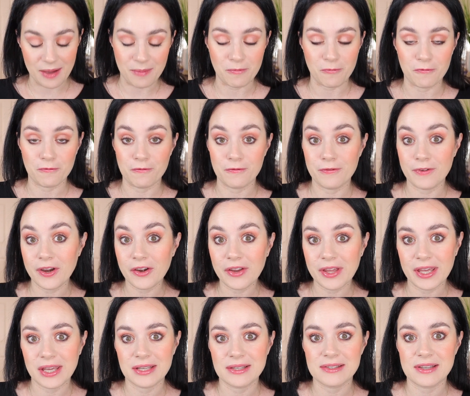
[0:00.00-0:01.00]
I'm
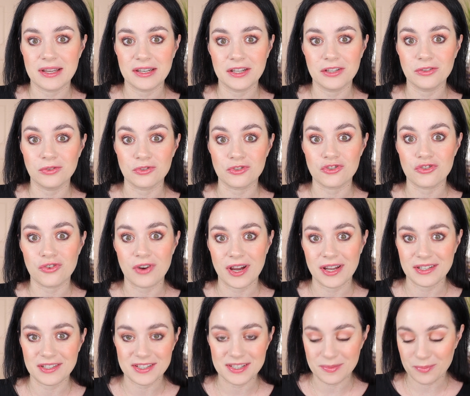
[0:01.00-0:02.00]
very excited to
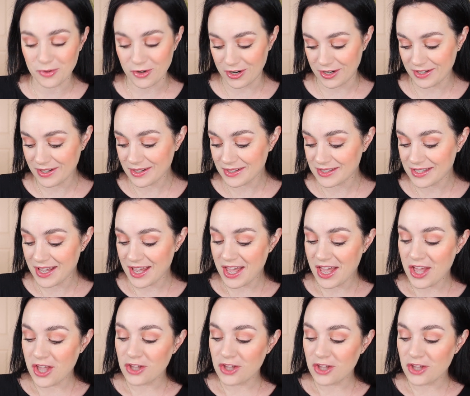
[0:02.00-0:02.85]
try these products.